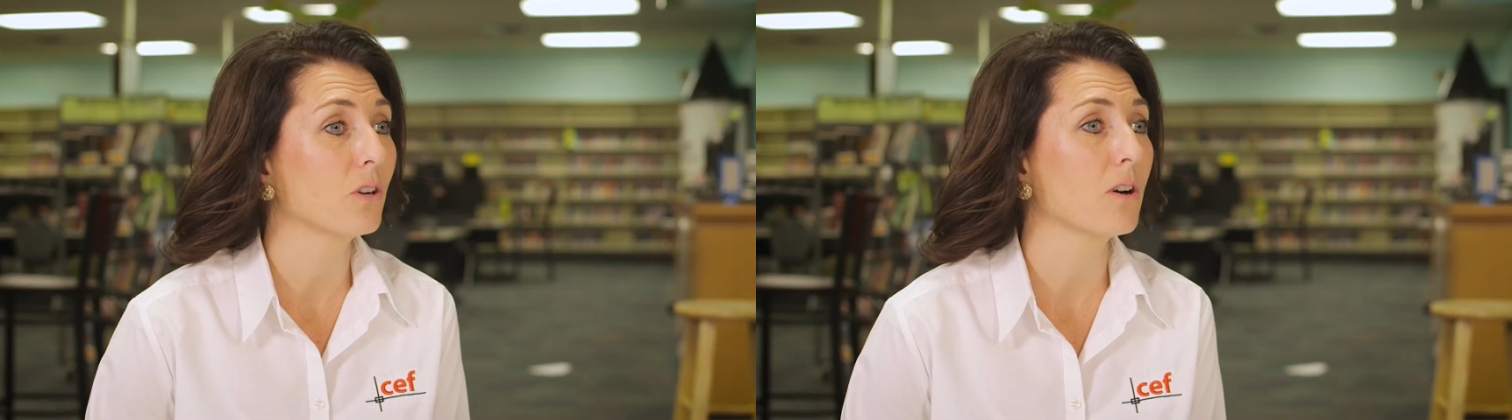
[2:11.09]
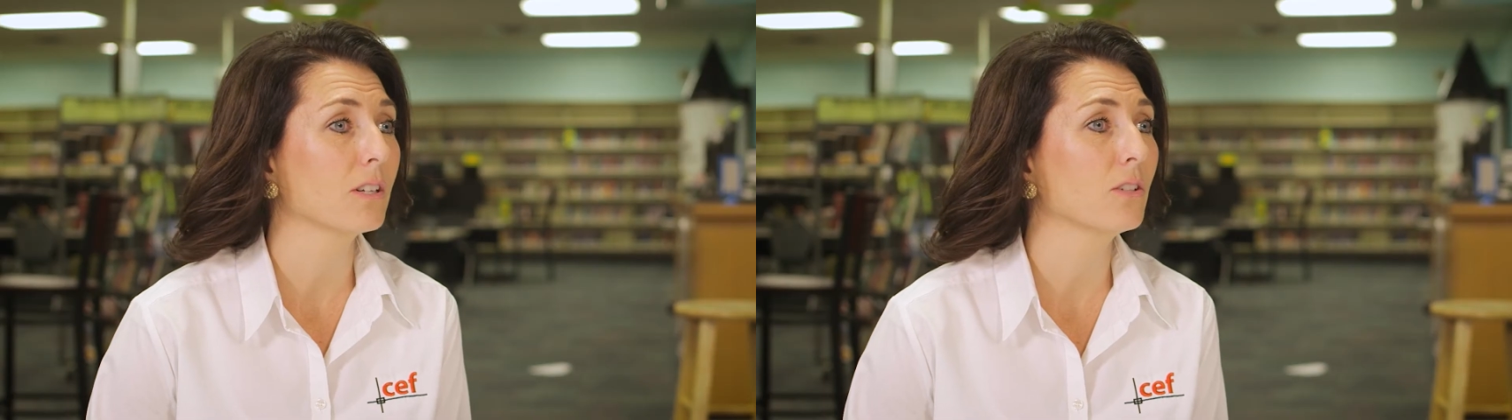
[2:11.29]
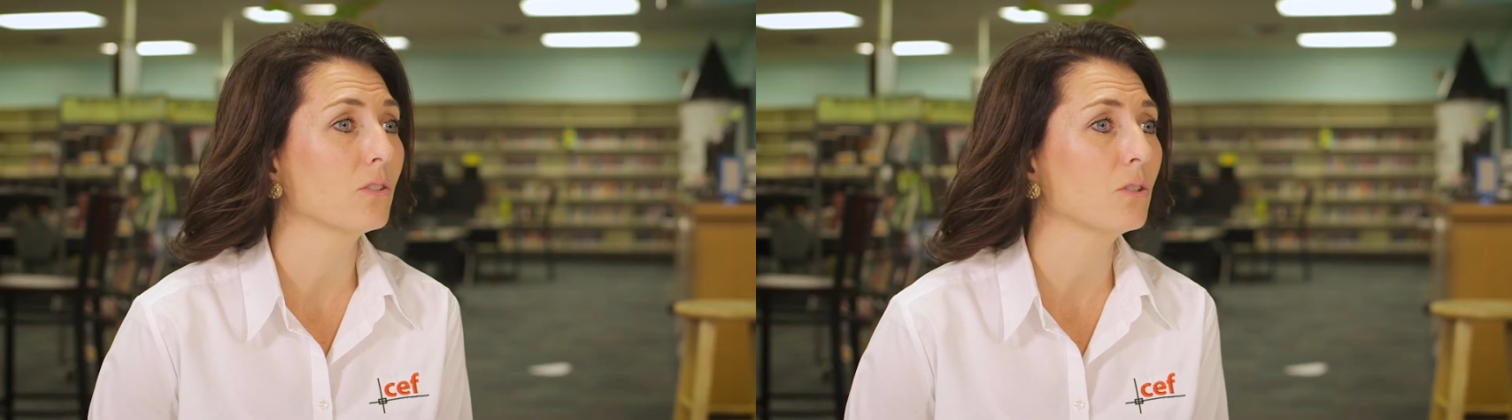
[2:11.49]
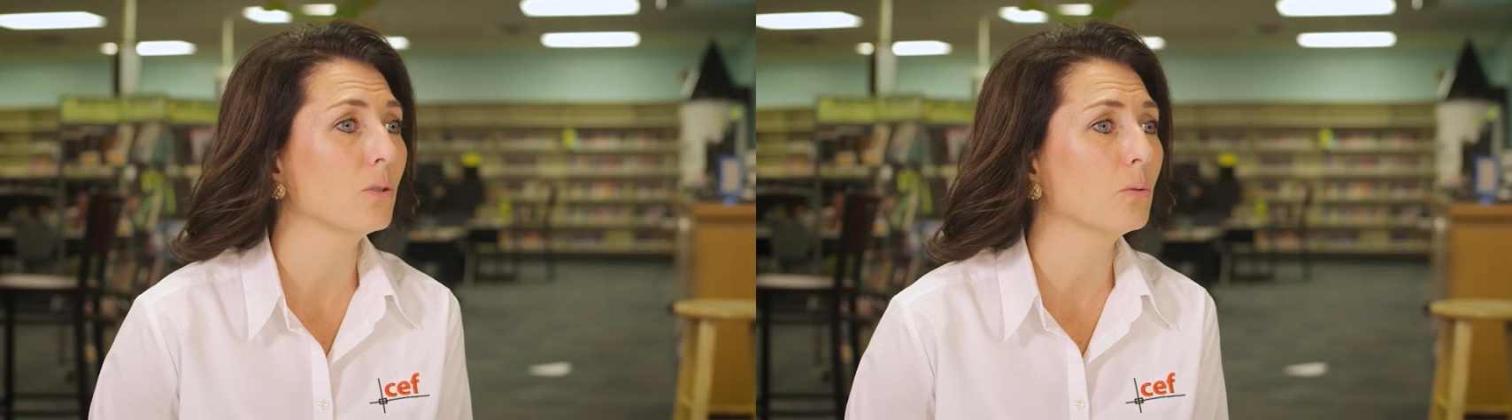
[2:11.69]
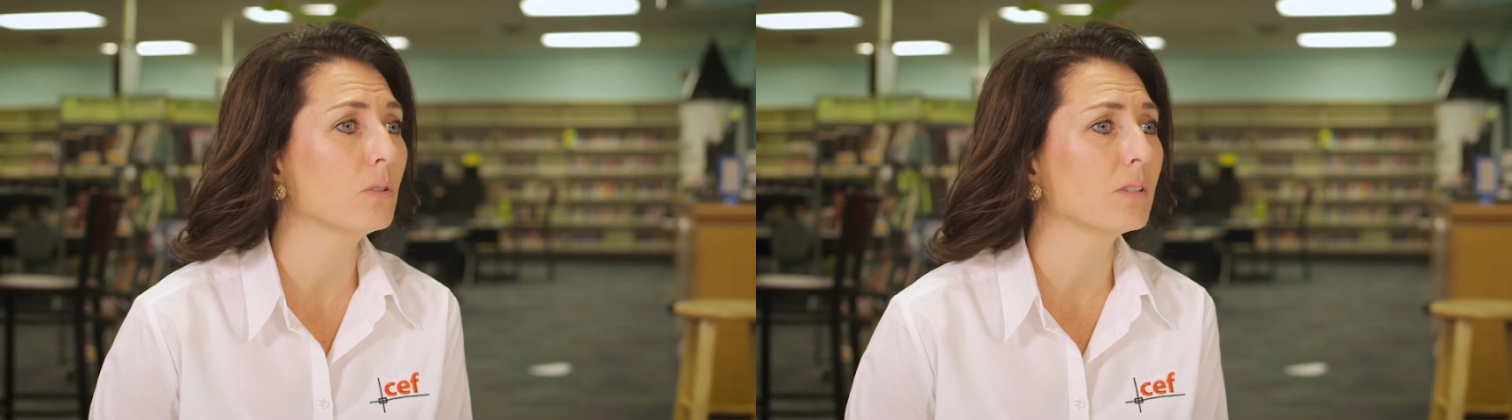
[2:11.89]
talking to
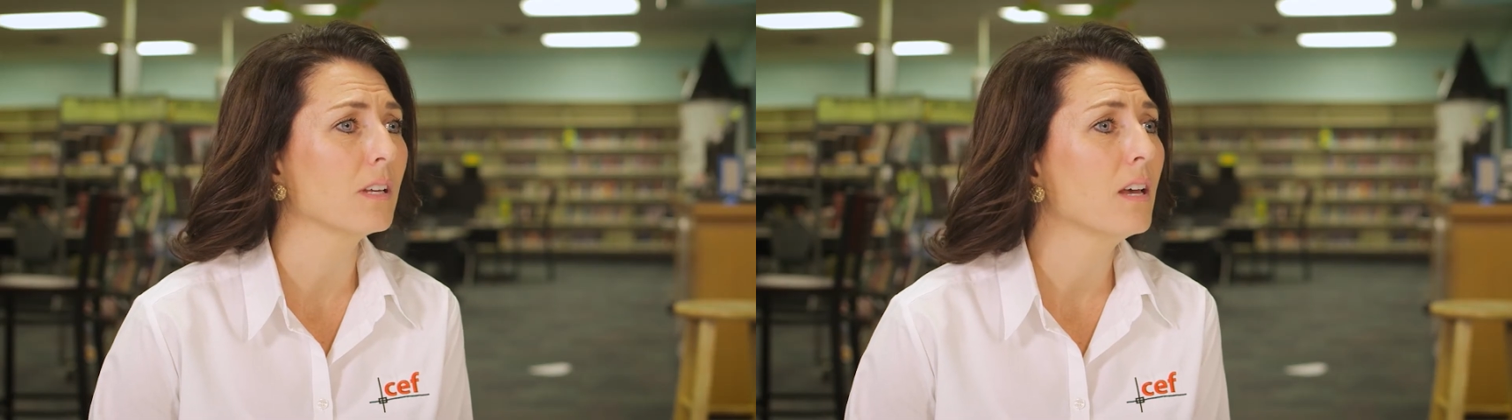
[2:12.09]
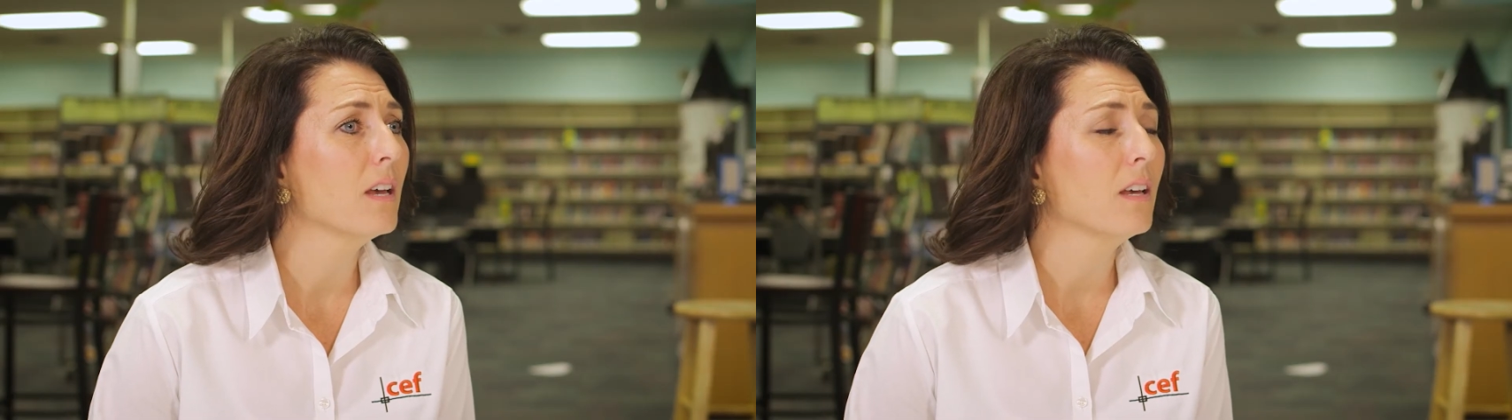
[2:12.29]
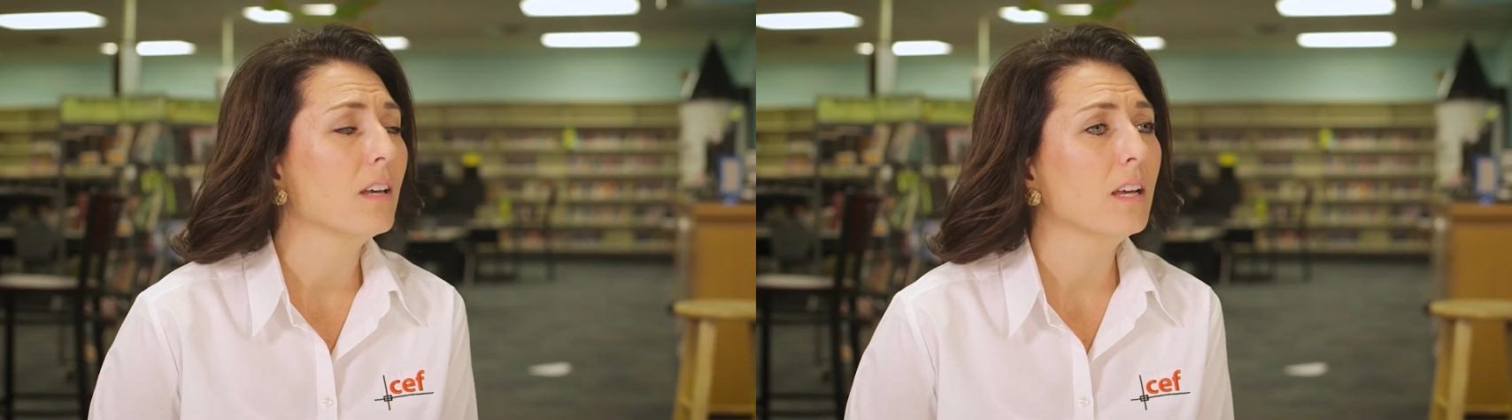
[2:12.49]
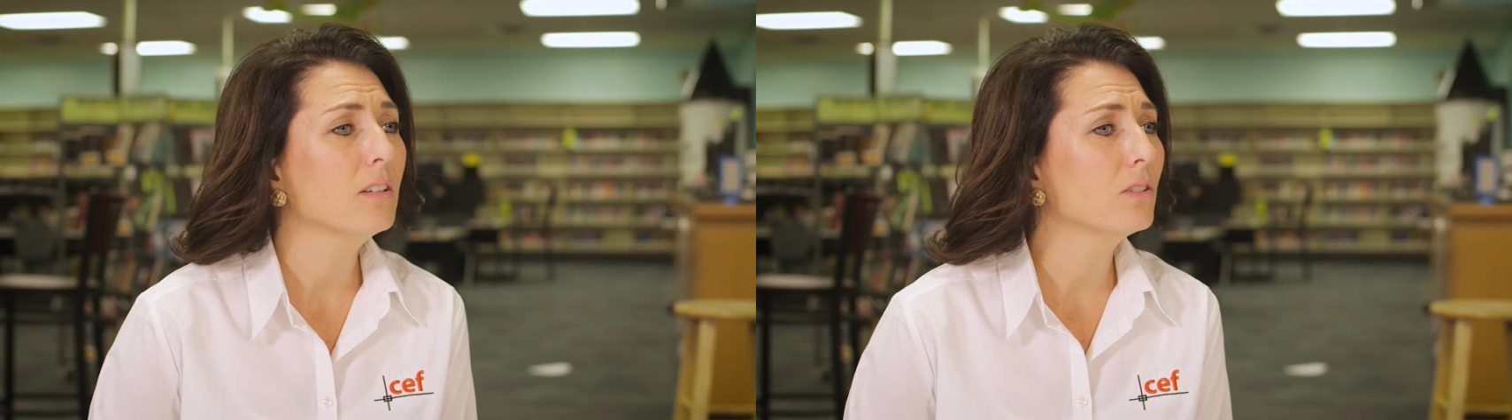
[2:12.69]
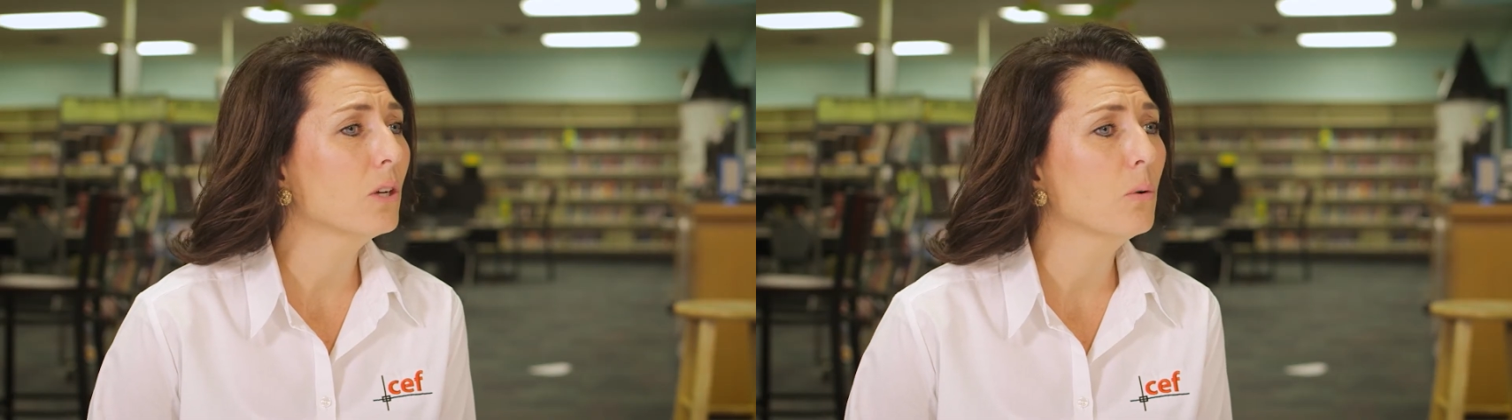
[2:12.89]
students,
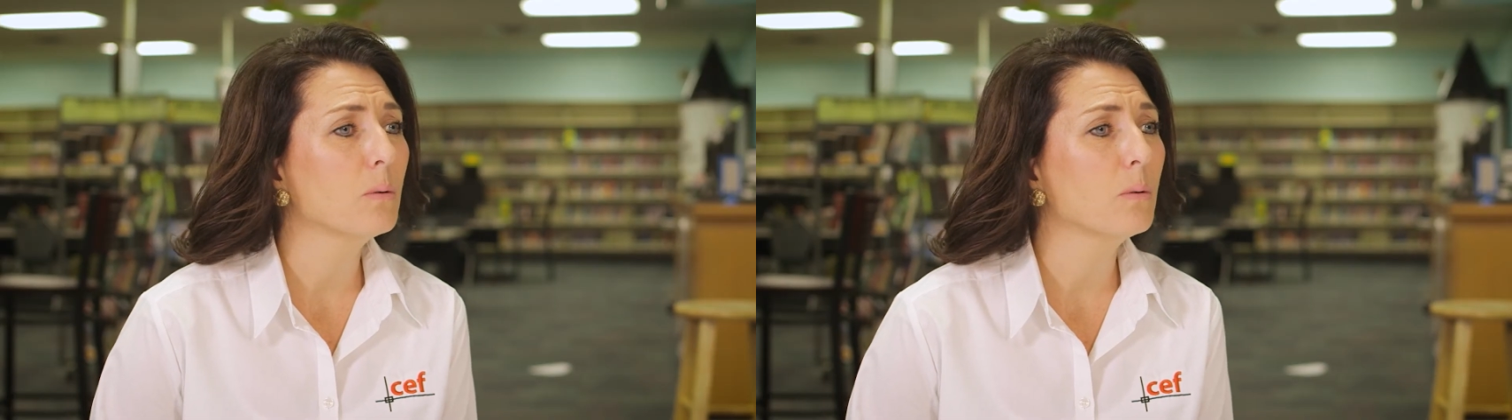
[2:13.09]
it's so